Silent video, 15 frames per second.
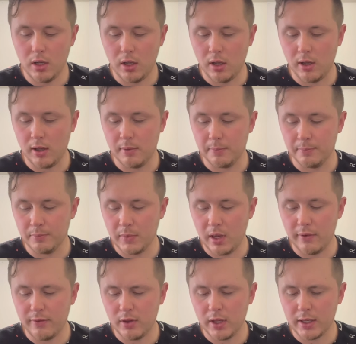
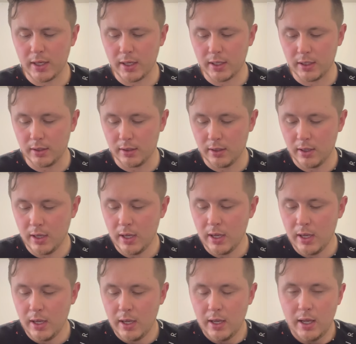I feel like I can
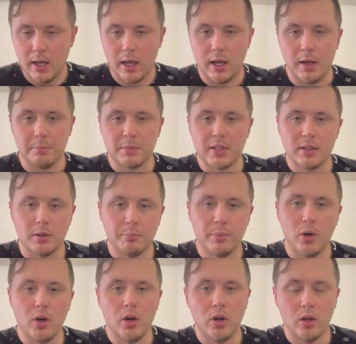get the
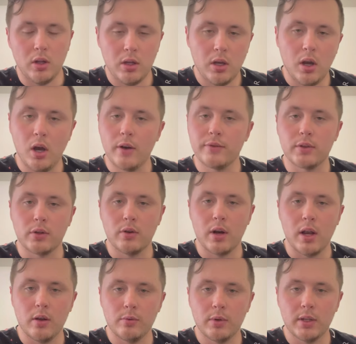ball off the
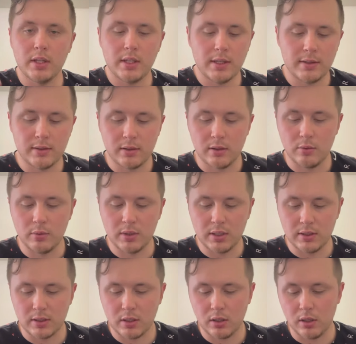ground really easily with
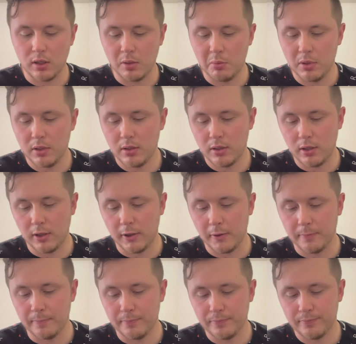this club.
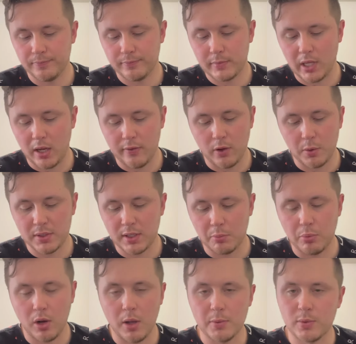I've always had
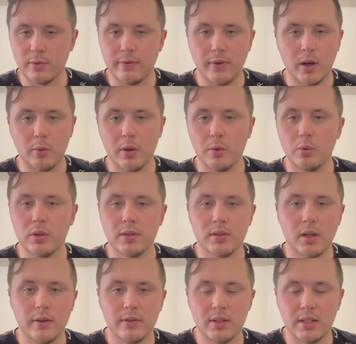problems with fairway woods
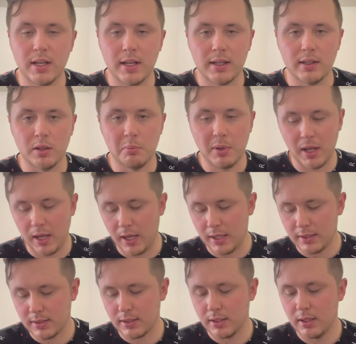off the deck in the
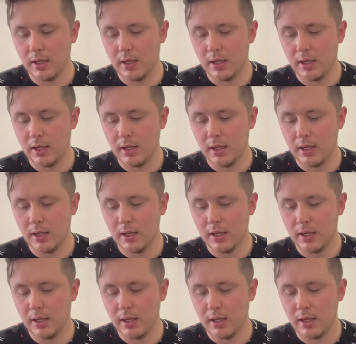past.